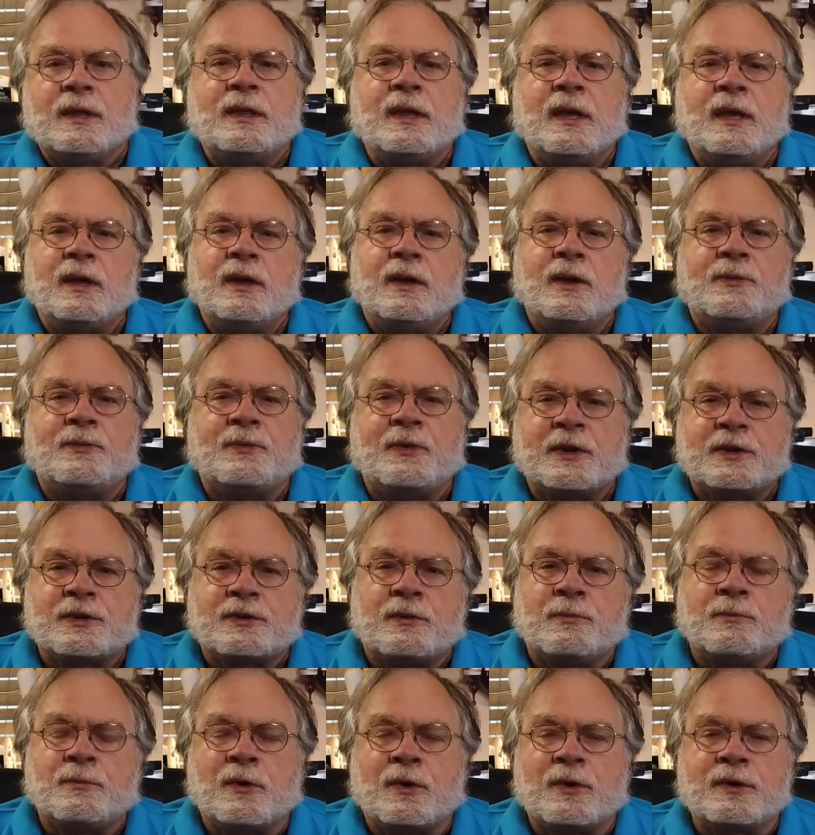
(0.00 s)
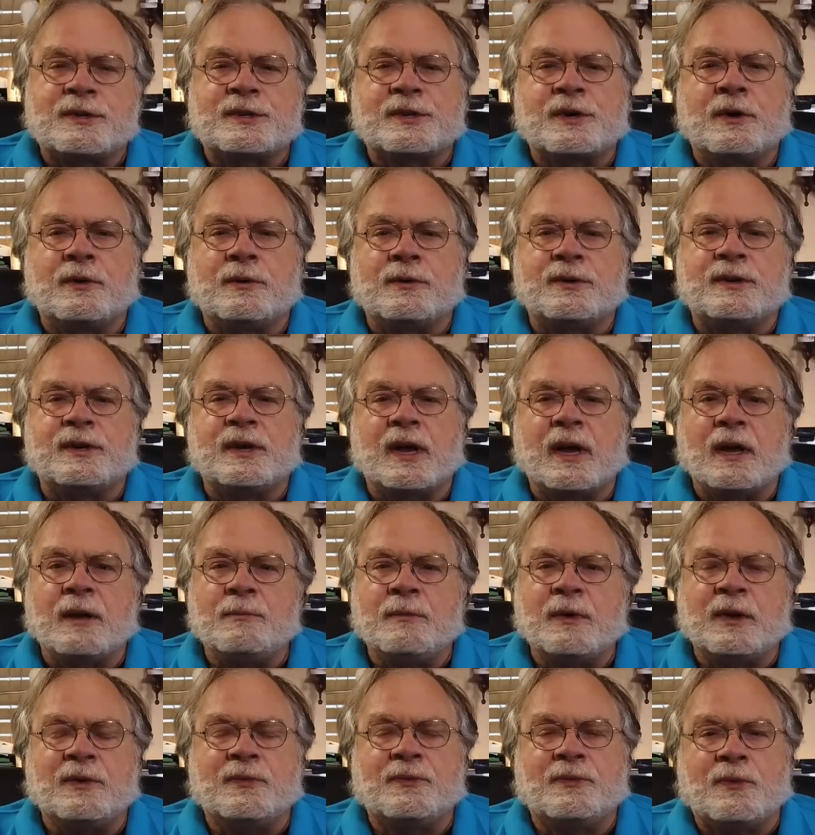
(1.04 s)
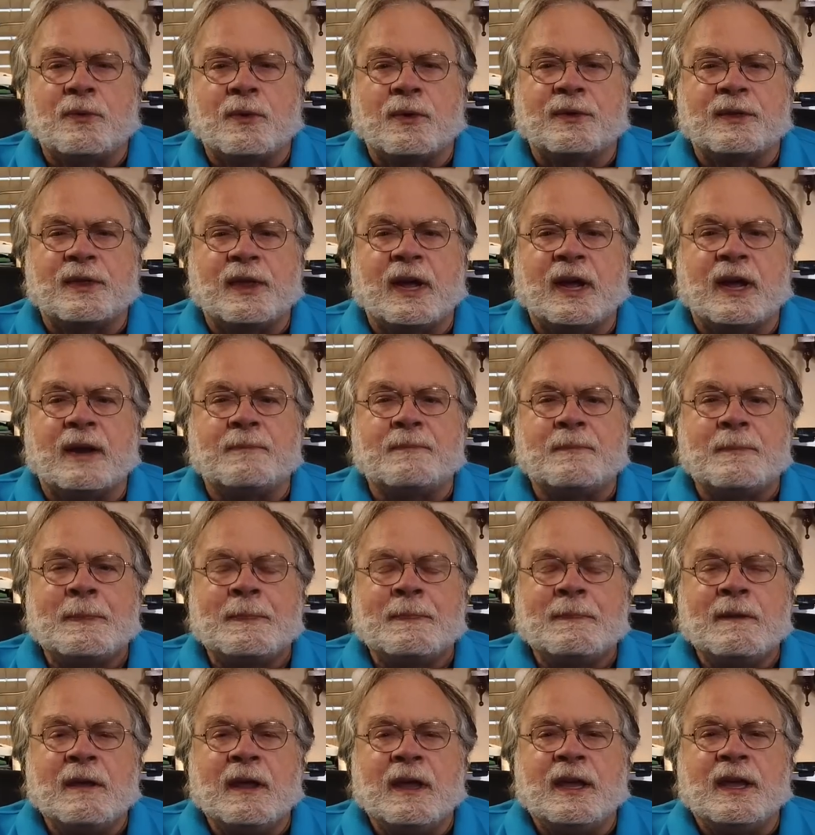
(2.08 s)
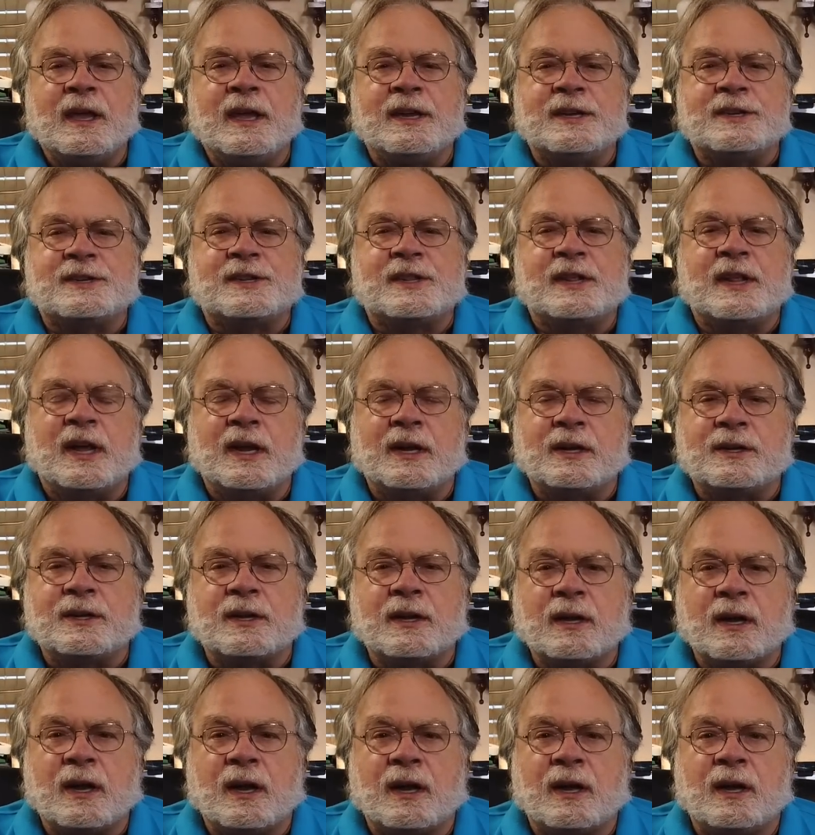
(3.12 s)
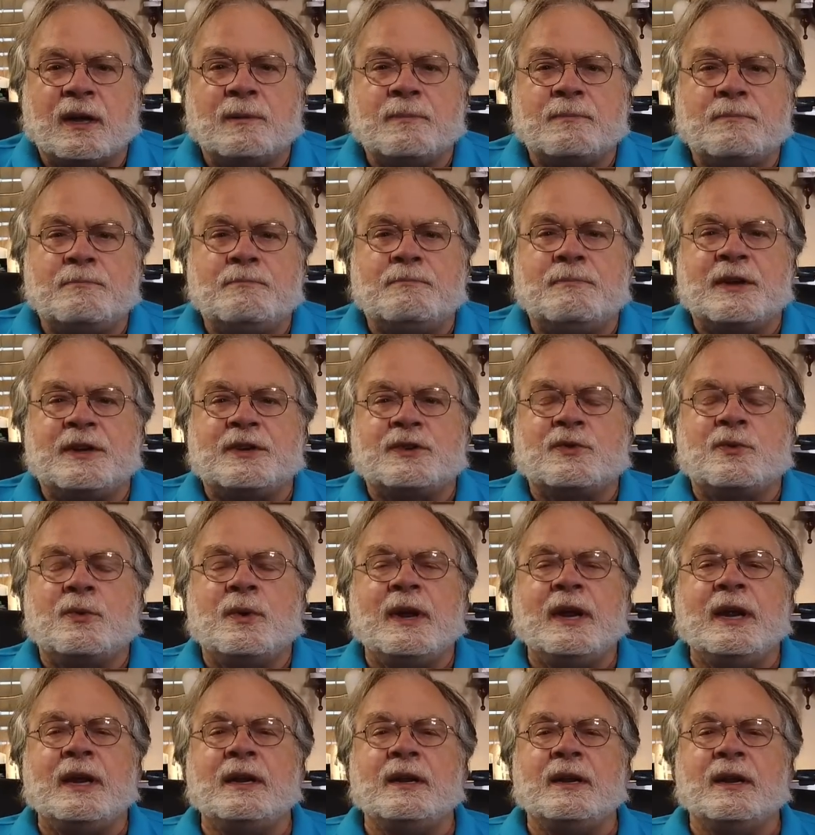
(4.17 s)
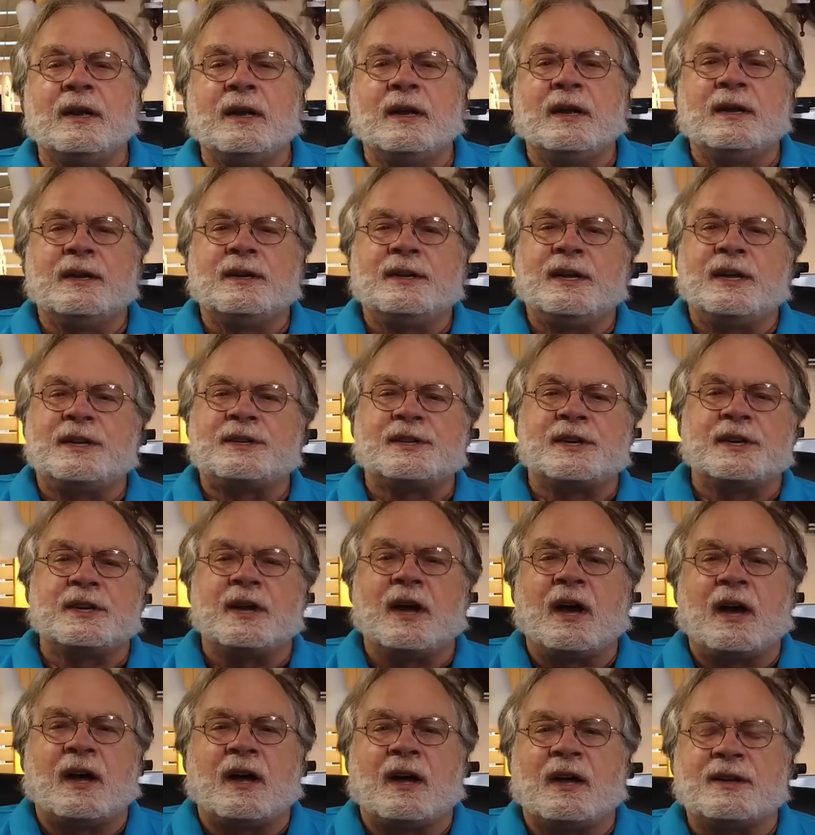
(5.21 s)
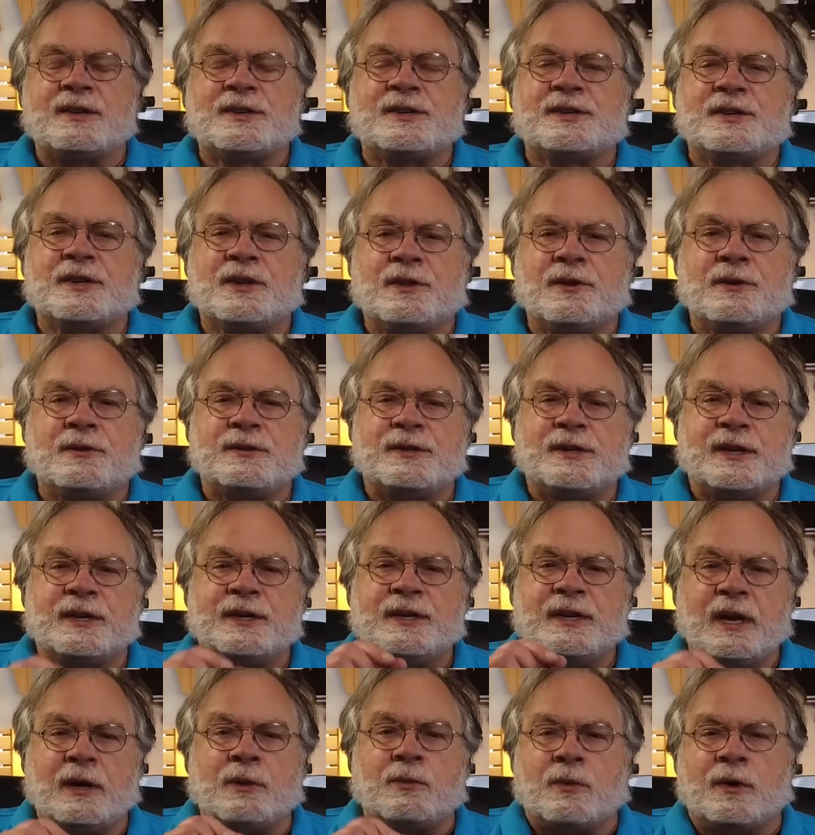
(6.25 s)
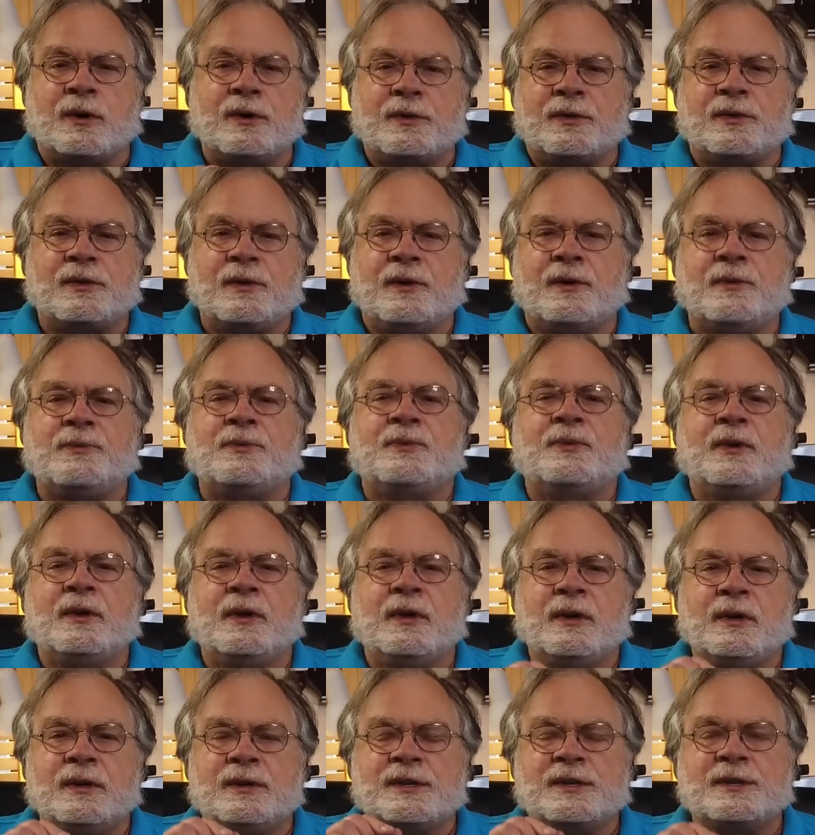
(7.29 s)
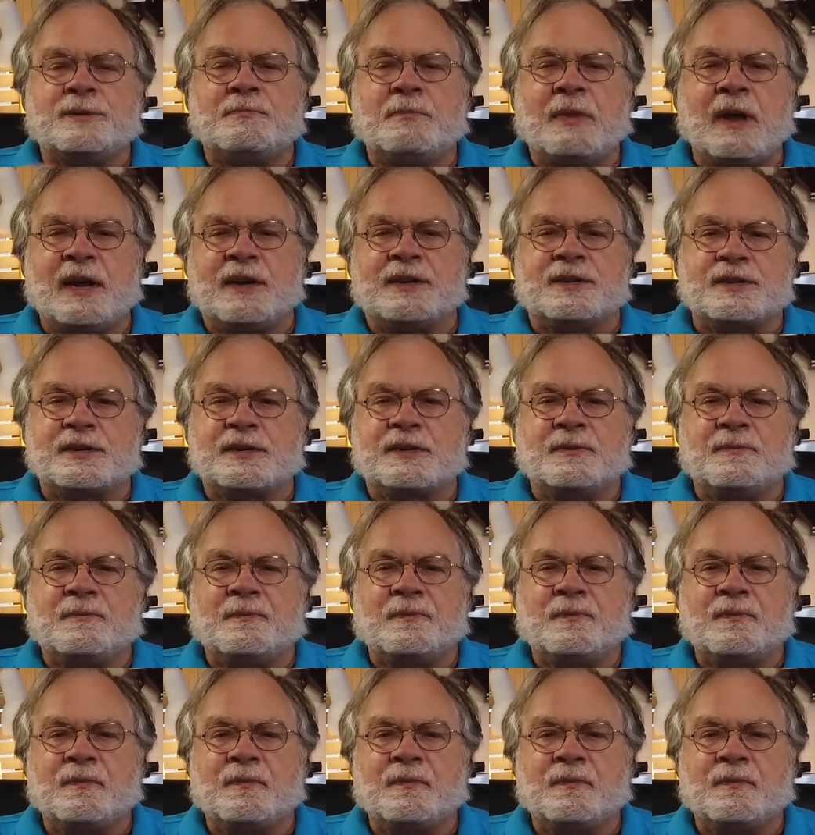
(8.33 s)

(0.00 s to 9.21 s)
The official Morse code timing for that is that uh, between dits and dahs there's a dit worth of space.